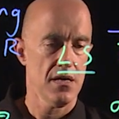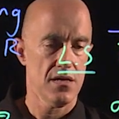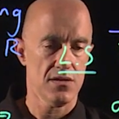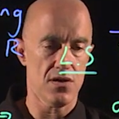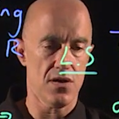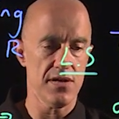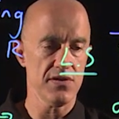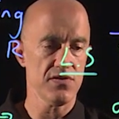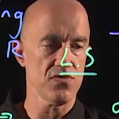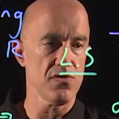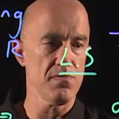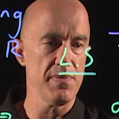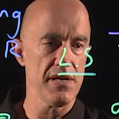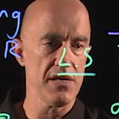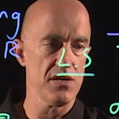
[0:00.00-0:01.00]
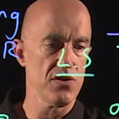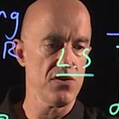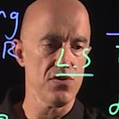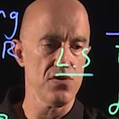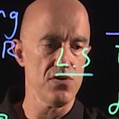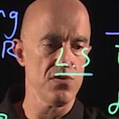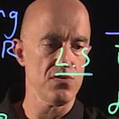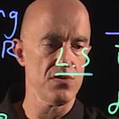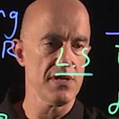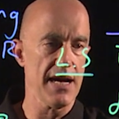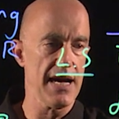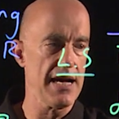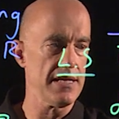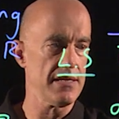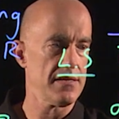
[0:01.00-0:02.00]
So this will be u
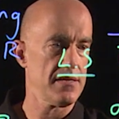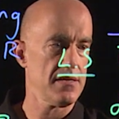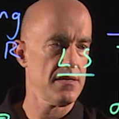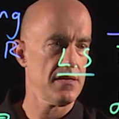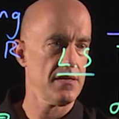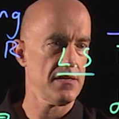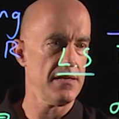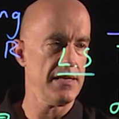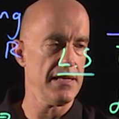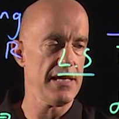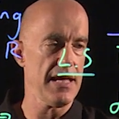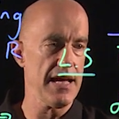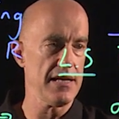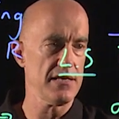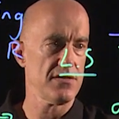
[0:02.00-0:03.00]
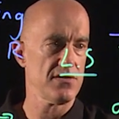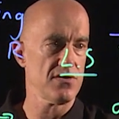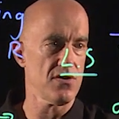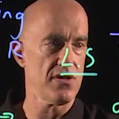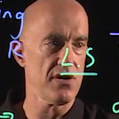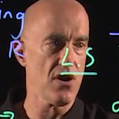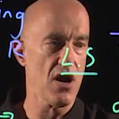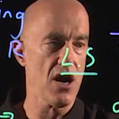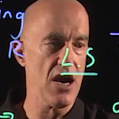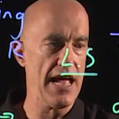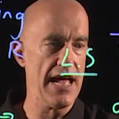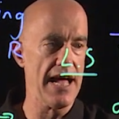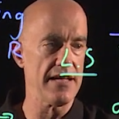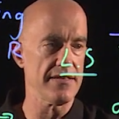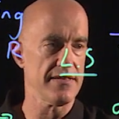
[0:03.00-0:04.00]
dot ds, so the r
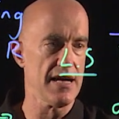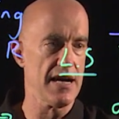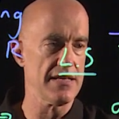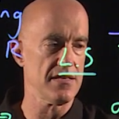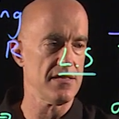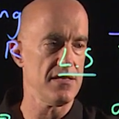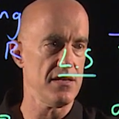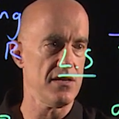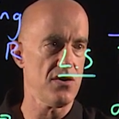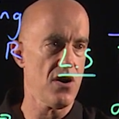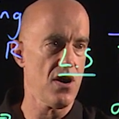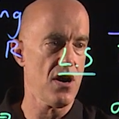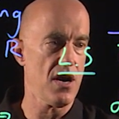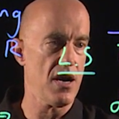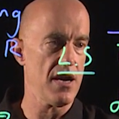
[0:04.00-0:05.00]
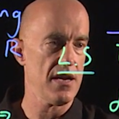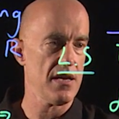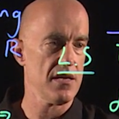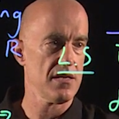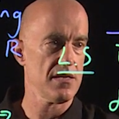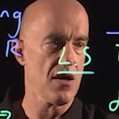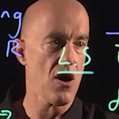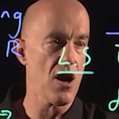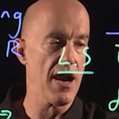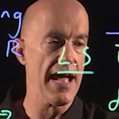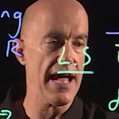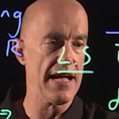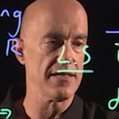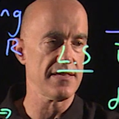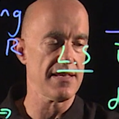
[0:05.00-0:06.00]
hat dot dr r
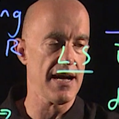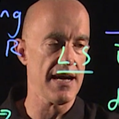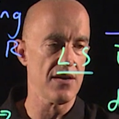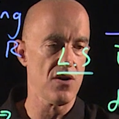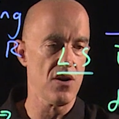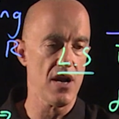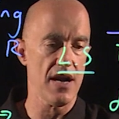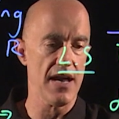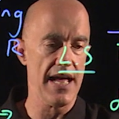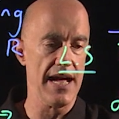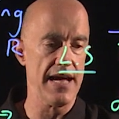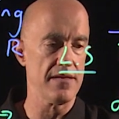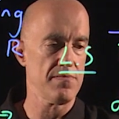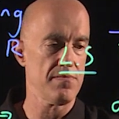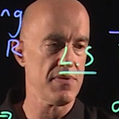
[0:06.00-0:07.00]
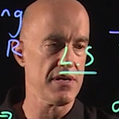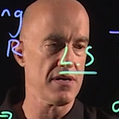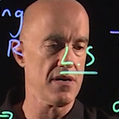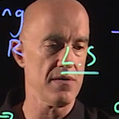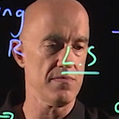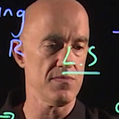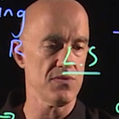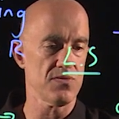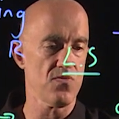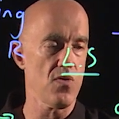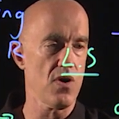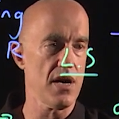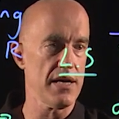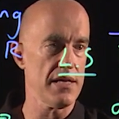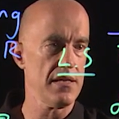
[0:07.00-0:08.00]
hat dot r hat becomes
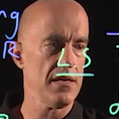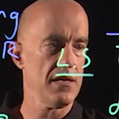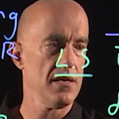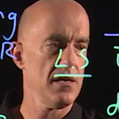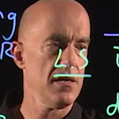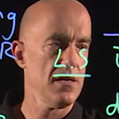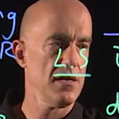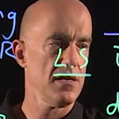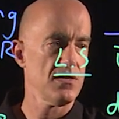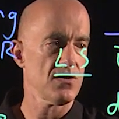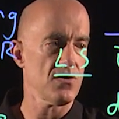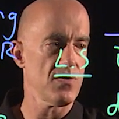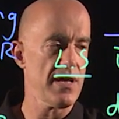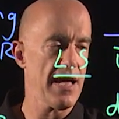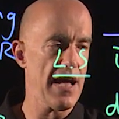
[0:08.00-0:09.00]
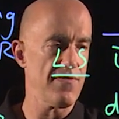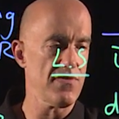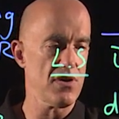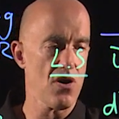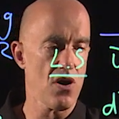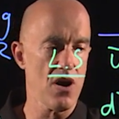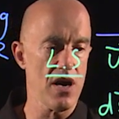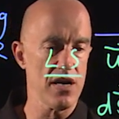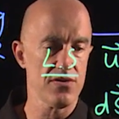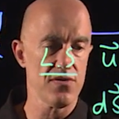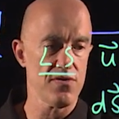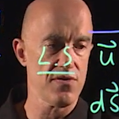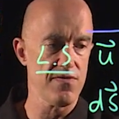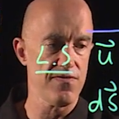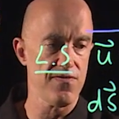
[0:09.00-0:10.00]
1. So we have an r
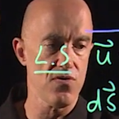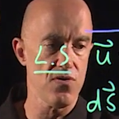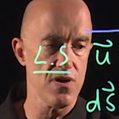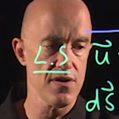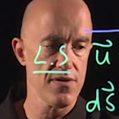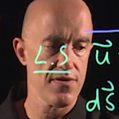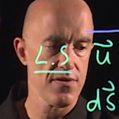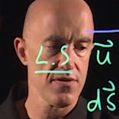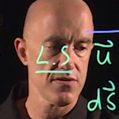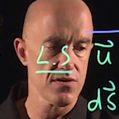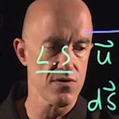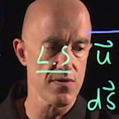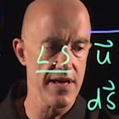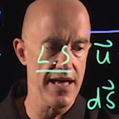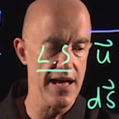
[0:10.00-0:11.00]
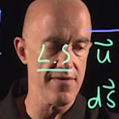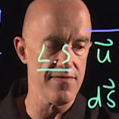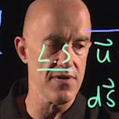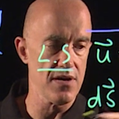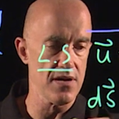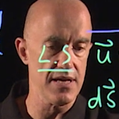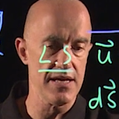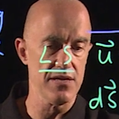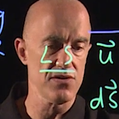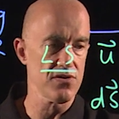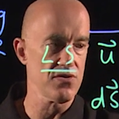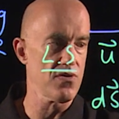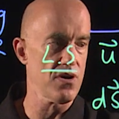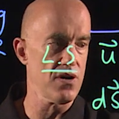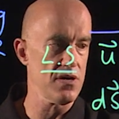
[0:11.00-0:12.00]
to the fourth. So we have an
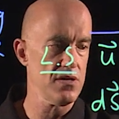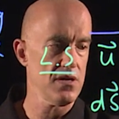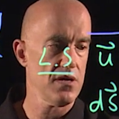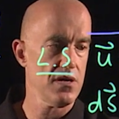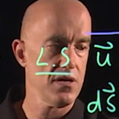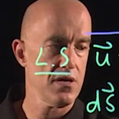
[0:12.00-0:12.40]
integral